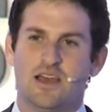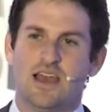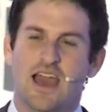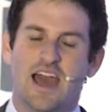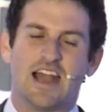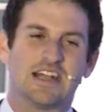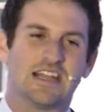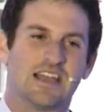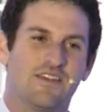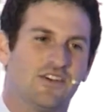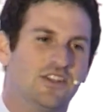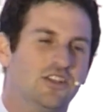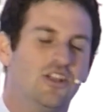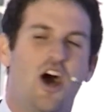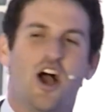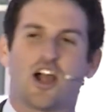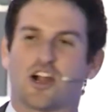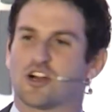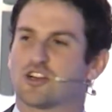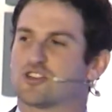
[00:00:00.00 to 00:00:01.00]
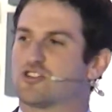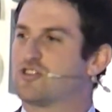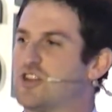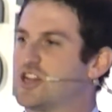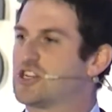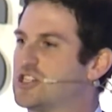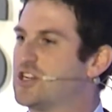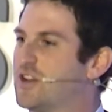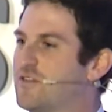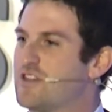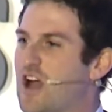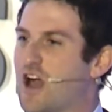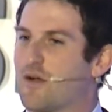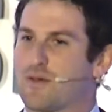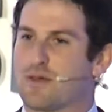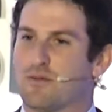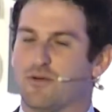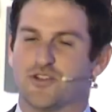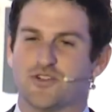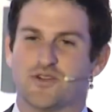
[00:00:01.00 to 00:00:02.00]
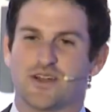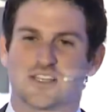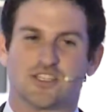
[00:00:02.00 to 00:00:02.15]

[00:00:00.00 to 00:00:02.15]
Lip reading: and an even longer tradition of young people doing